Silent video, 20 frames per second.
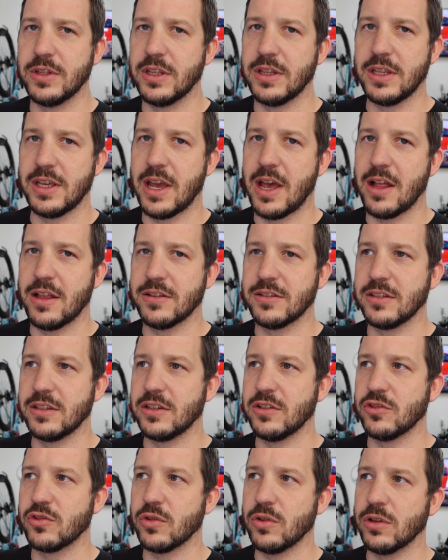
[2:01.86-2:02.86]
than the Allison
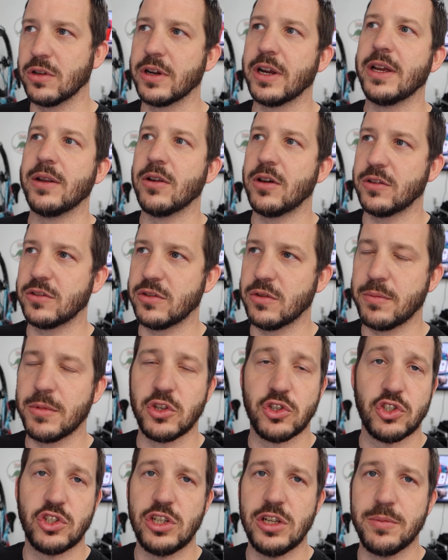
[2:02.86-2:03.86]
controller and also
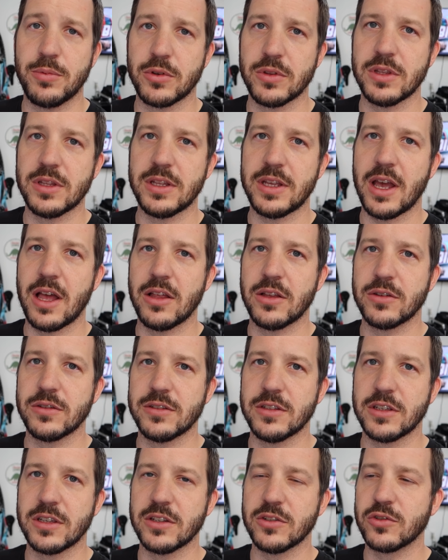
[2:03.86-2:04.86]
much cheaper than the
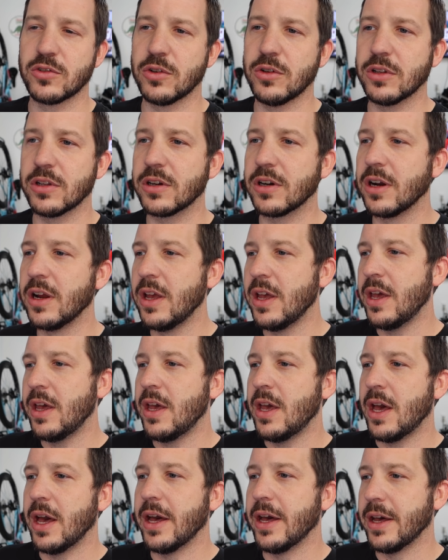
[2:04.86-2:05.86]
Allison controller.
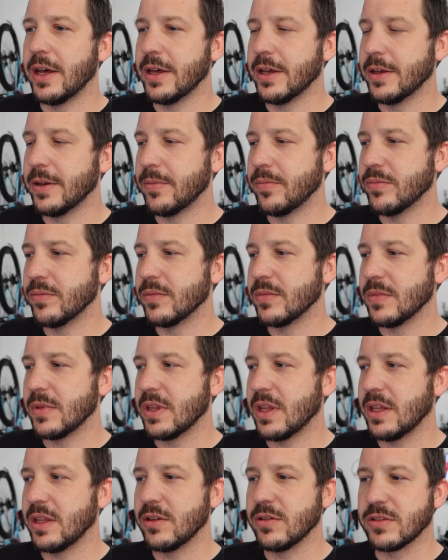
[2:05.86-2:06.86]

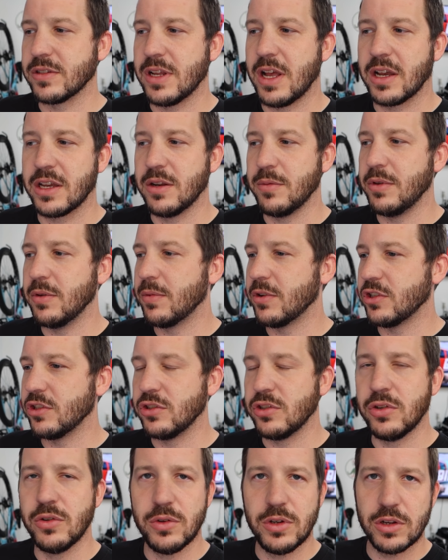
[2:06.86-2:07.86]
There's not going to be a bunch of
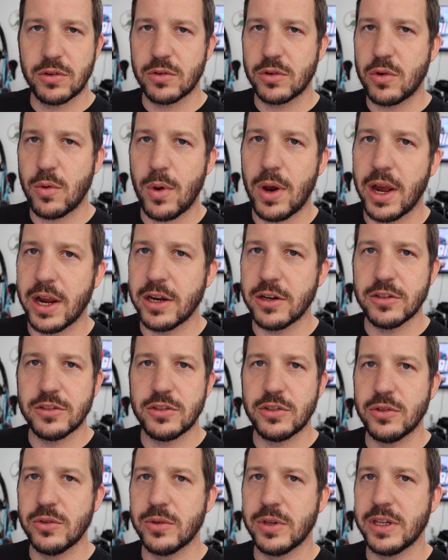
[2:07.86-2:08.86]
tuning required
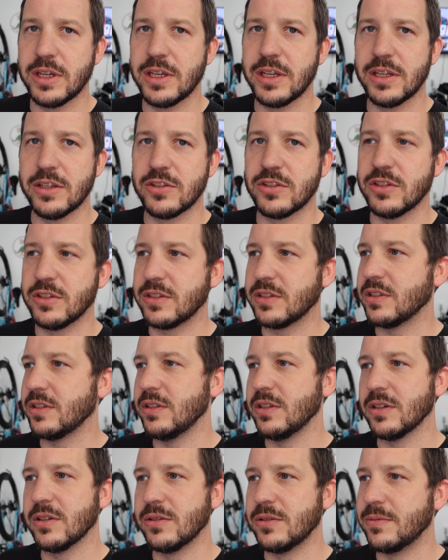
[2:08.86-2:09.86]
to it. It's just,
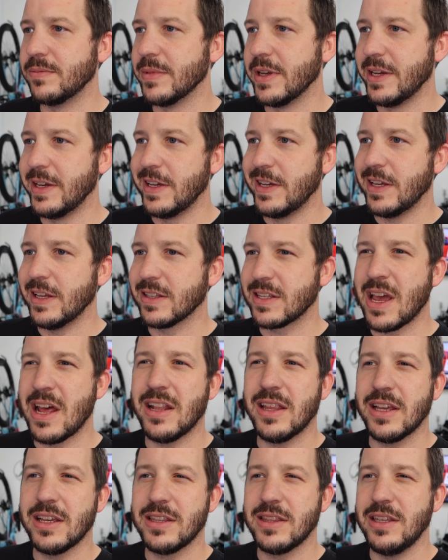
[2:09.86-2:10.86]
you know, it's kind
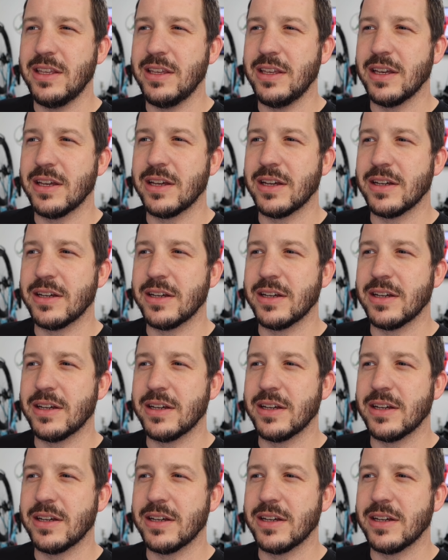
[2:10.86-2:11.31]
of like the